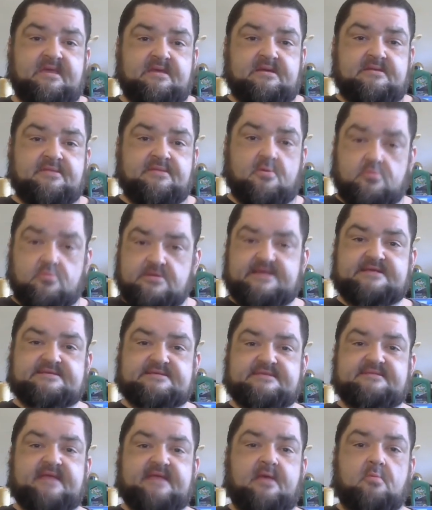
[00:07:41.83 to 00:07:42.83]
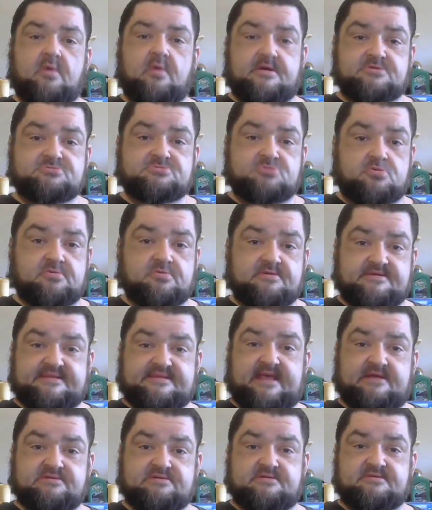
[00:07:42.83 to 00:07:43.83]
The reason they want shorter
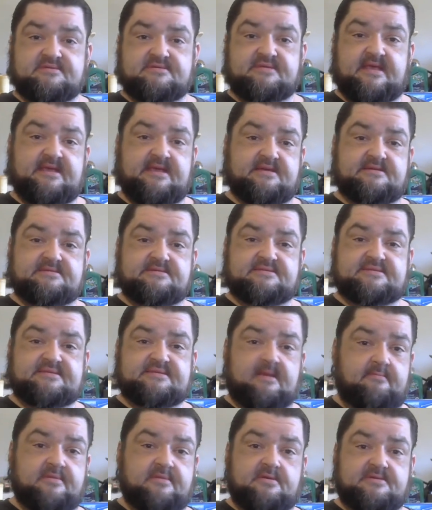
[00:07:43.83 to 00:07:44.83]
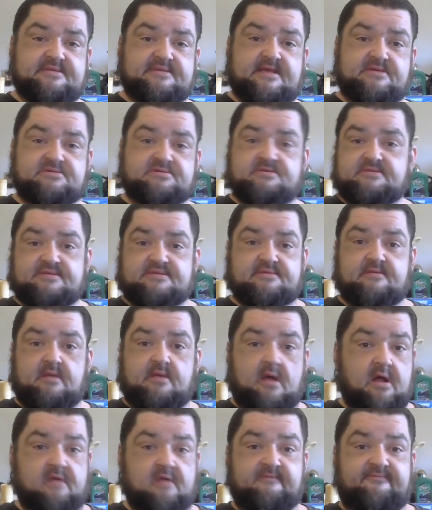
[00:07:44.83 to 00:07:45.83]
sessions is some of their sessions
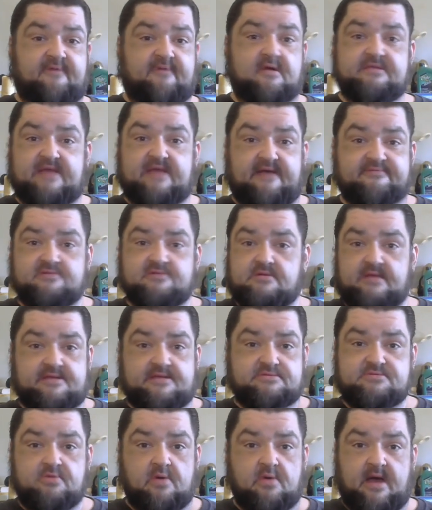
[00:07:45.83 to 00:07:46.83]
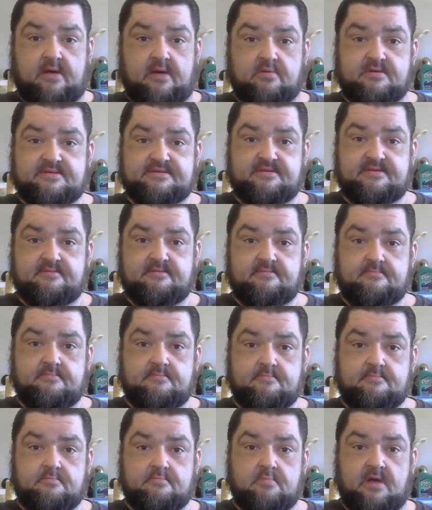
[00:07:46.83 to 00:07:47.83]
aren't fun after like 2 hours,
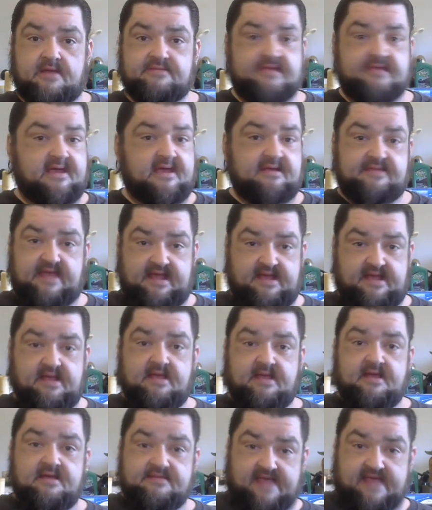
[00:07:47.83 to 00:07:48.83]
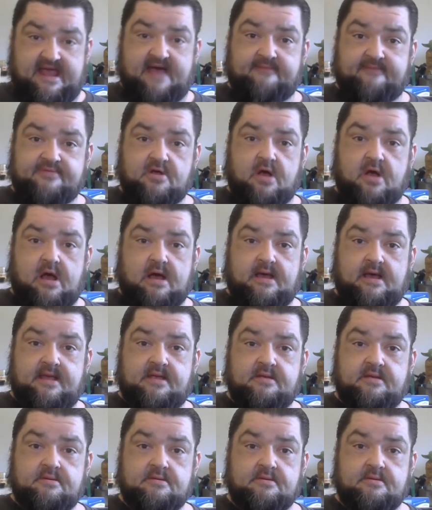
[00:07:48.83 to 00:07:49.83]
right? They have their
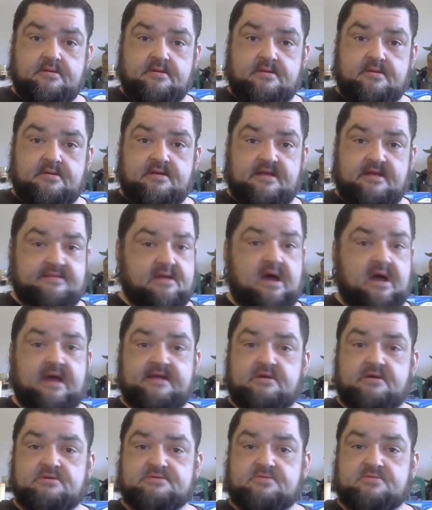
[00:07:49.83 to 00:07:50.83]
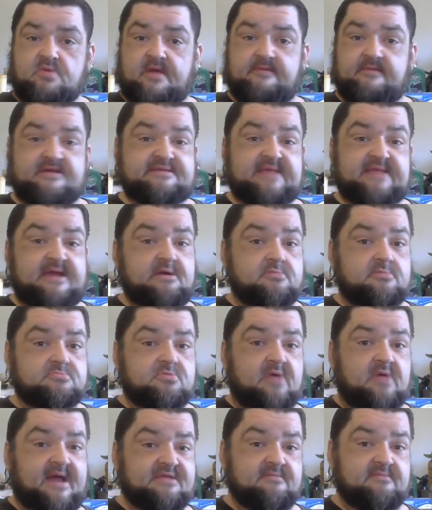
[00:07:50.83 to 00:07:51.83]
high, and the high goes away because they don't
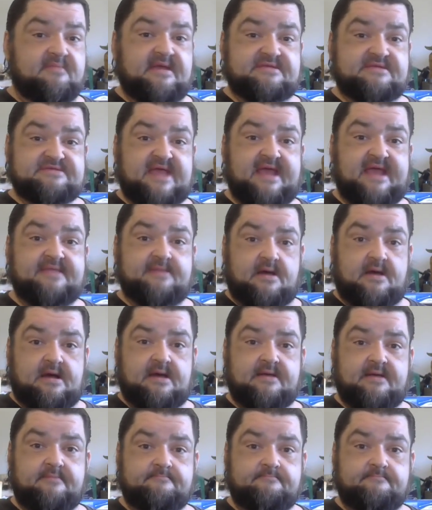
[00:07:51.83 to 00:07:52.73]
know how to maintain the high.